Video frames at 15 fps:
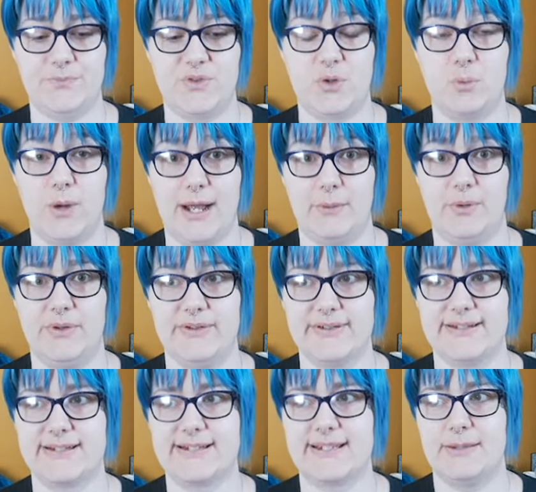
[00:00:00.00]

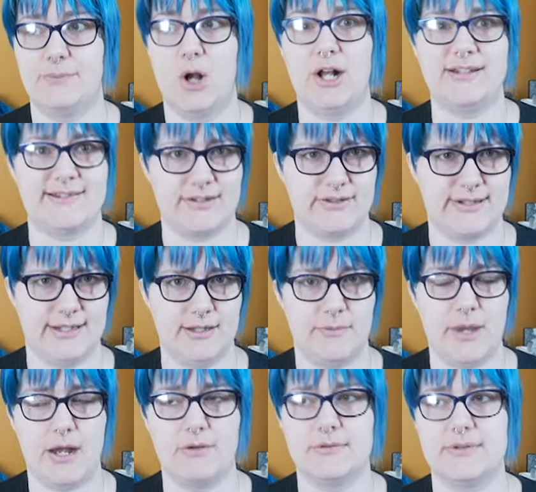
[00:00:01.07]
rebels, the monsters in the
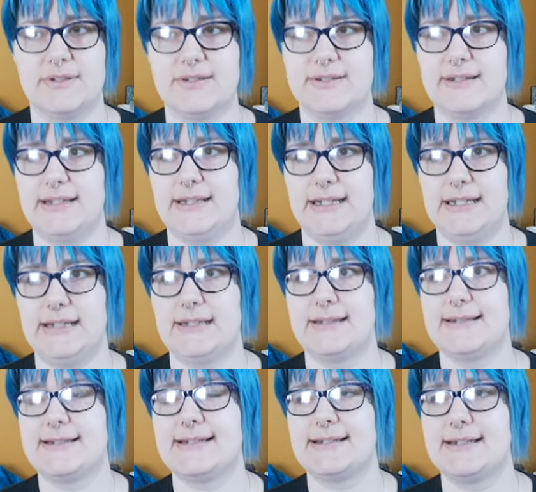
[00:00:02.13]
mountain, in the
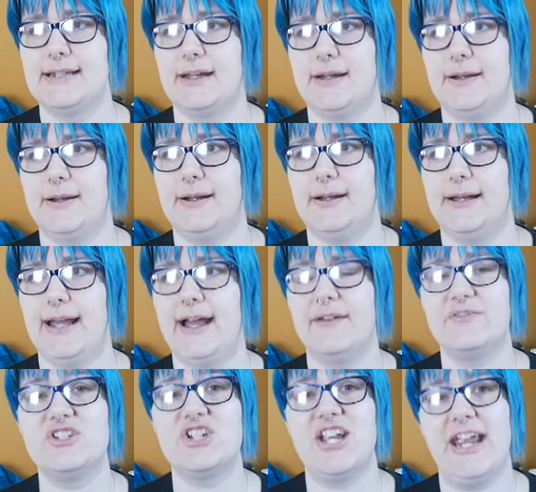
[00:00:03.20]
hills,
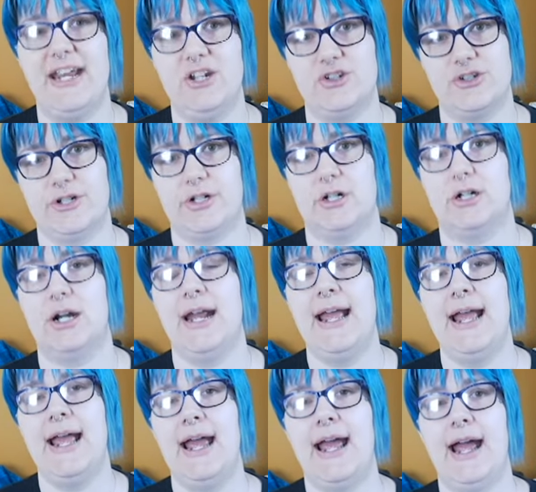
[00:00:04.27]
have changed her,
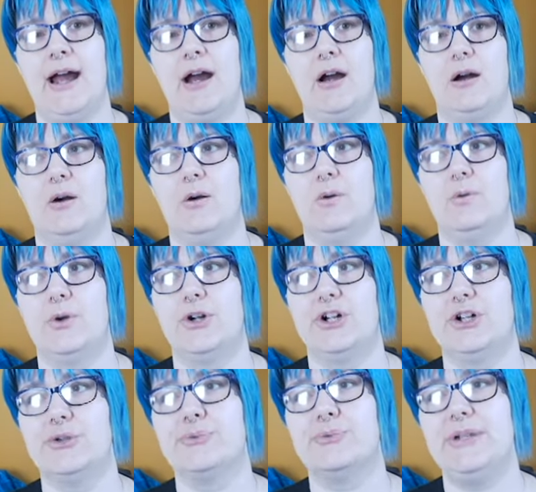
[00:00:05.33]
how
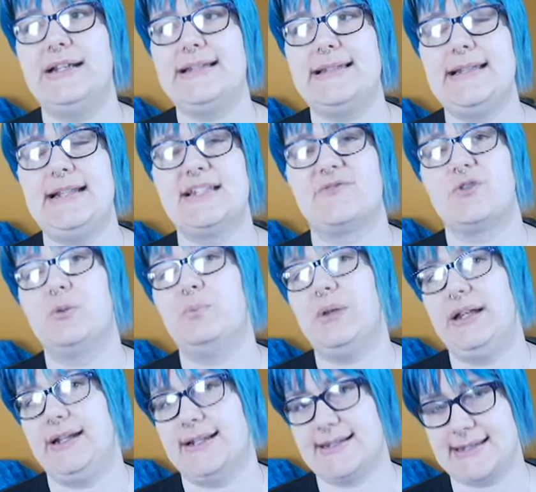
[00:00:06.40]
her reasonings for
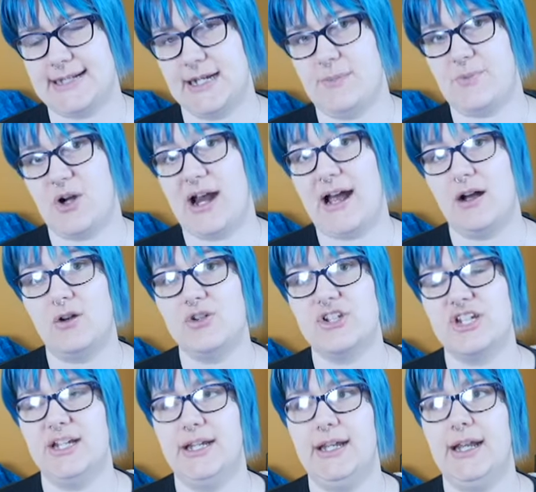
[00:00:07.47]
being a sniper, how
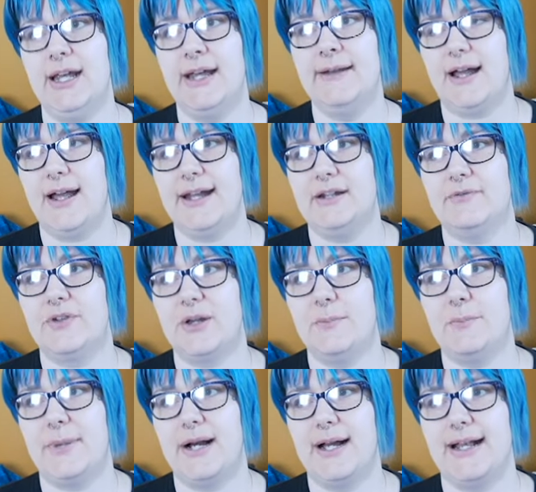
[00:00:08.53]
she kind of
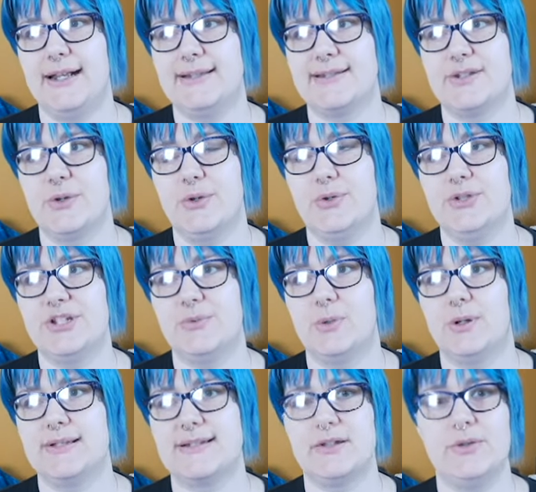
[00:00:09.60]
combines who she
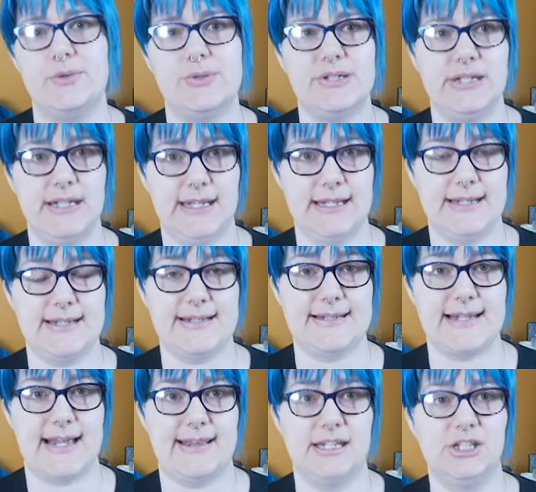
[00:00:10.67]
was and who she is,
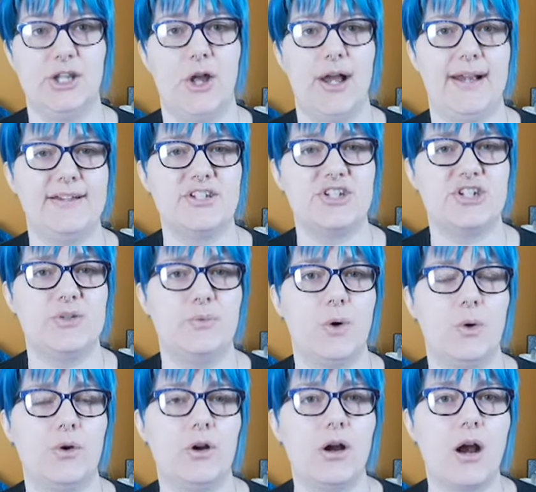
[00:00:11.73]
and the lines she
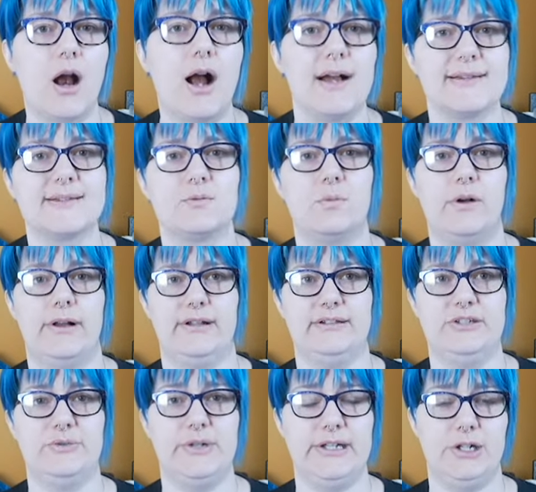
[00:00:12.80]
won't cross while
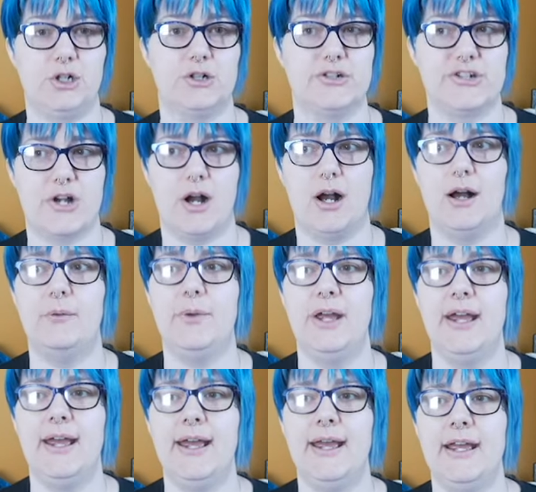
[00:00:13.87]
doing her job.
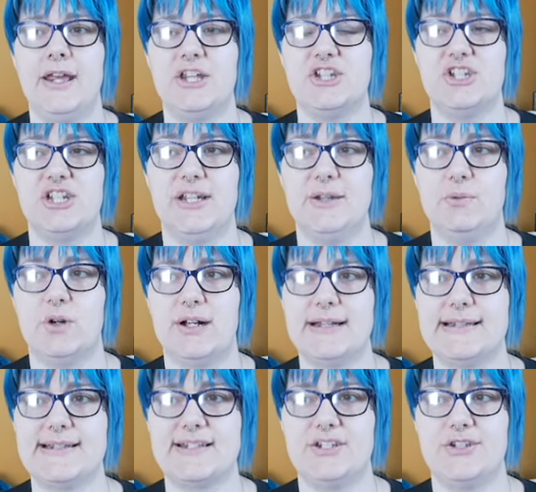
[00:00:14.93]
She
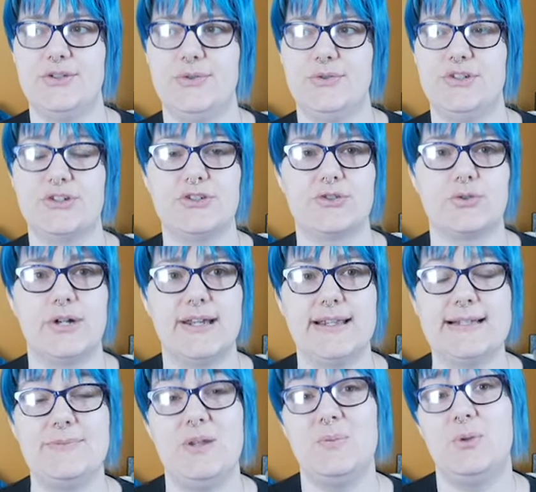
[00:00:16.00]
wants to destroy
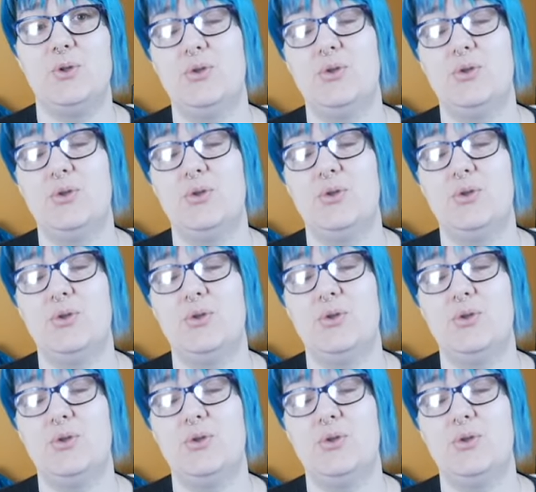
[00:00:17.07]
these people